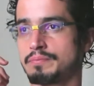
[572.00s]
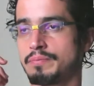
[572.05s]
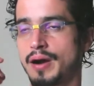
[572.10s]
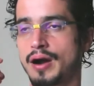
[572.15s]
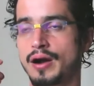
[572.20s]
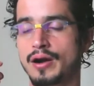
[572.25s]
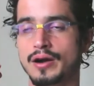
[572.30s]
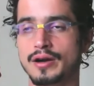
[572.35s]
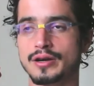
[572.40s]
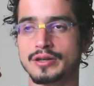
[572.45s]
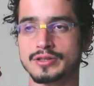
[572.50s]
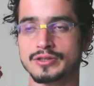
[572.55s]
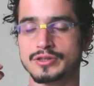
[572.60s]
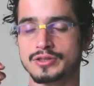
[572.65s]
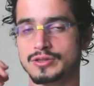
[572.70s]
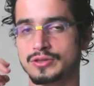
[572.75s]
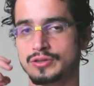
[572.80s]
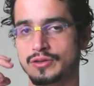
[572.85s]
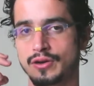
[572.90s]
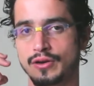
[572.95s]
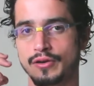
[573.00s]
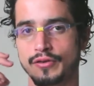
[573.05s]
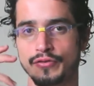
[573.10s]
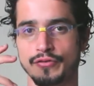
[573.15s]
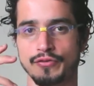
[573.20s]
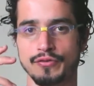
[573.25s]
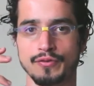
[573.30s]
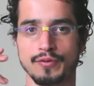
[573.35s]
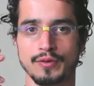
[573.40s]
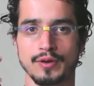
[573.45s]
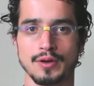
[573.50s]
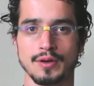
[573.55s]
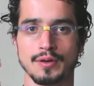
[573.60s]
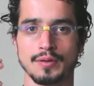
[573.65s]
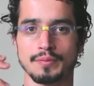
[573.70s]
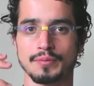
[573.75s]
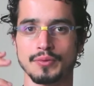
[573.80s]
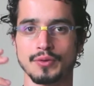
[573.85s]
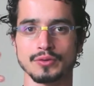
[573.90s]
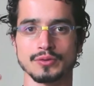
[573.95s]
bars of
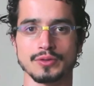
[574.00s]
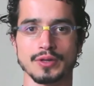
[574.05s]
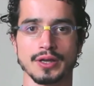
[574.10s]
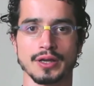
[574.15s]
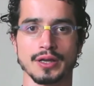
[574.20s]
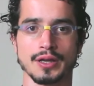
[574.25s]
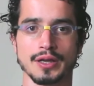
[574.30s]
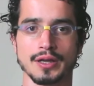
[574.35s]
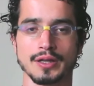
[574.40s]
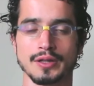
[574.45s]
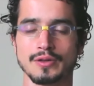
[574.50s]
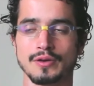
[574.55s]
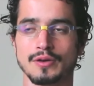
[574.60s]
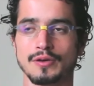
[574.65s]
protein